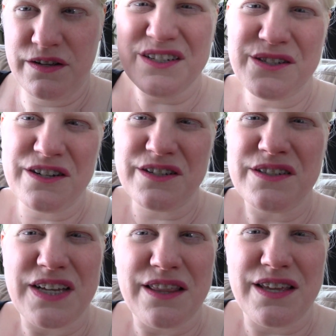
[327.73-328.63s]
I just start to
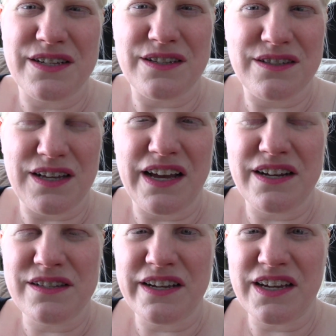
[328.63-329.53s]
set things aside
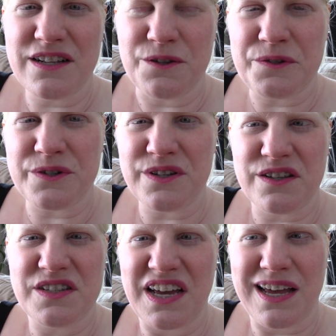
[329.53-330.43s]
as I get closer to
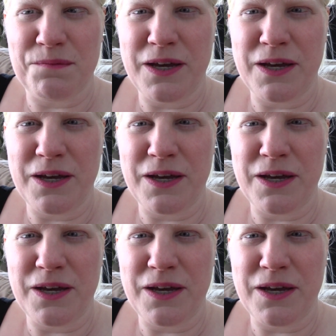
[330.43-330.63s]
the time.